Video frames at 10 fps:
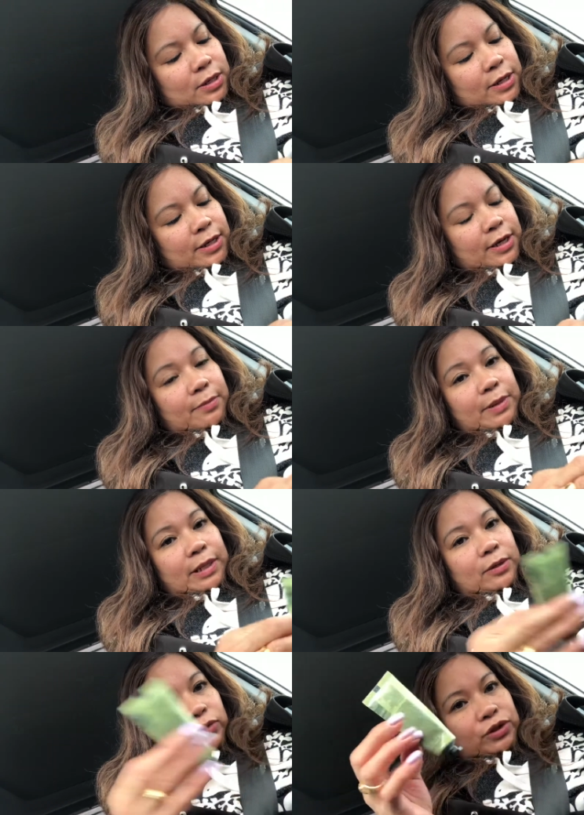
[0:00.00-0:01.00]
I have my
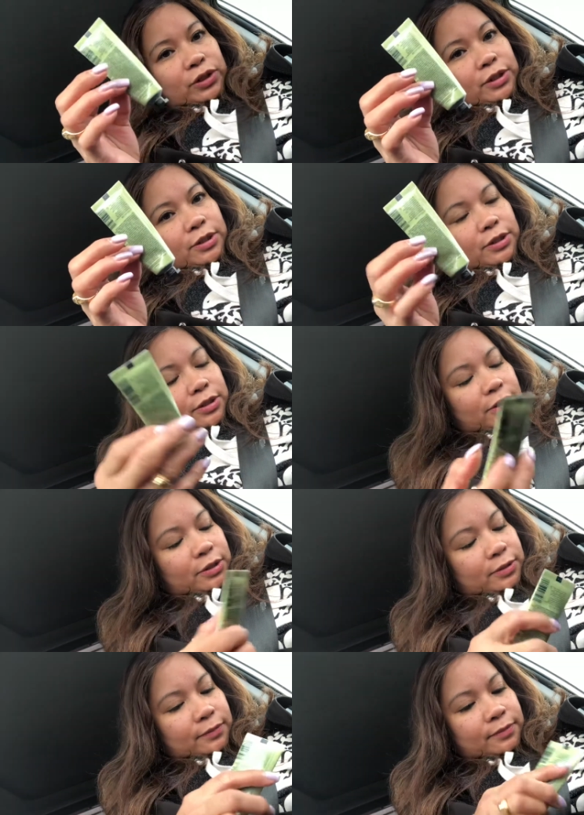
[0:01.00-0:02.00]

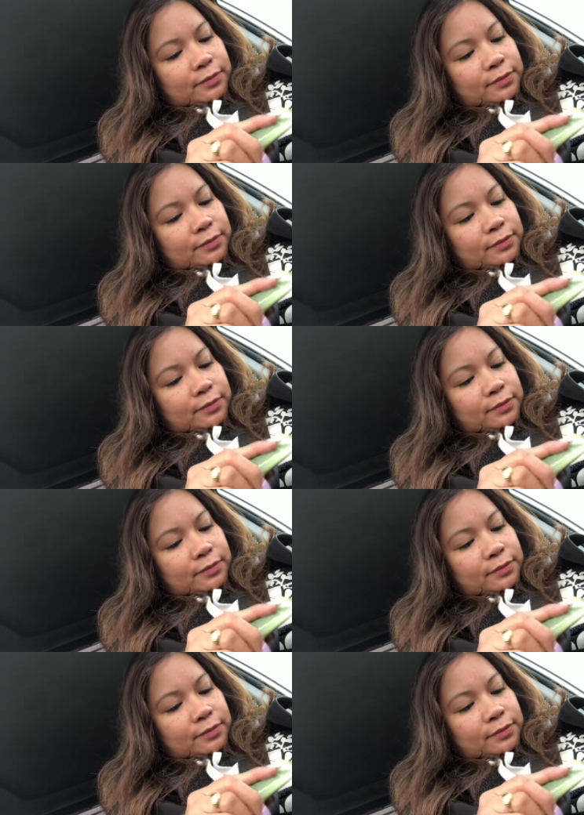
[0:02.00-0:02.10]
lotion.